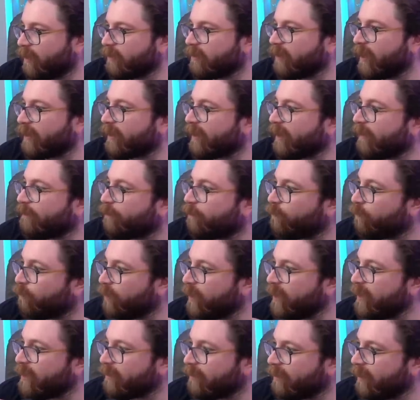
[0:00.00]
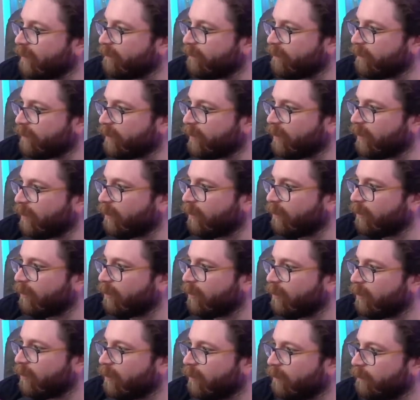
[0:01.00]
like if we lived there
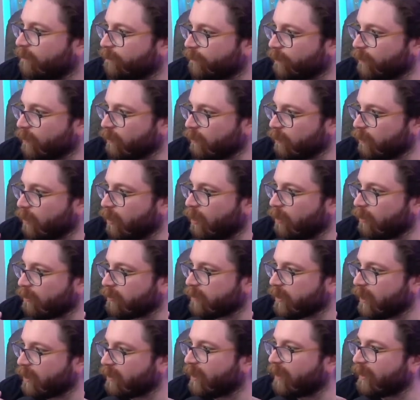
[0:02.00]
for a long time,